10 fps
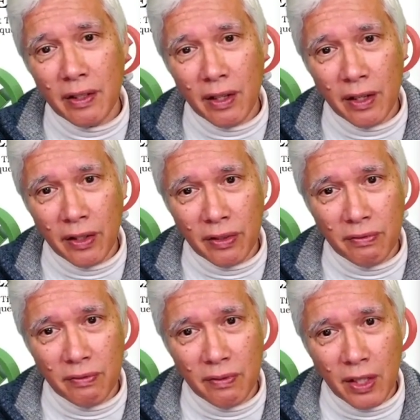
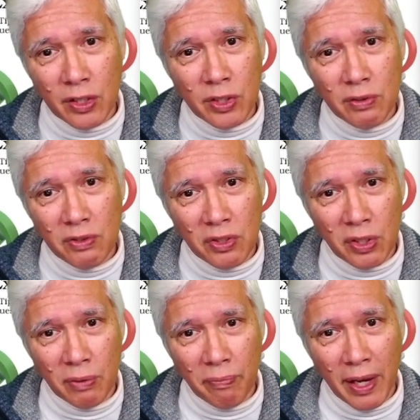It
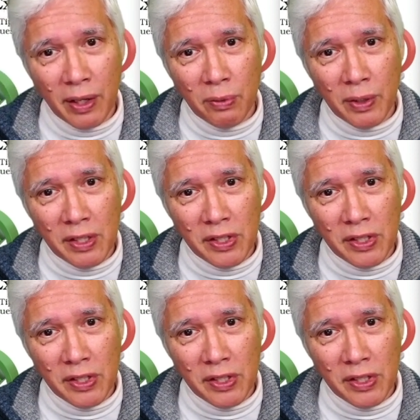shouldn't matter what it's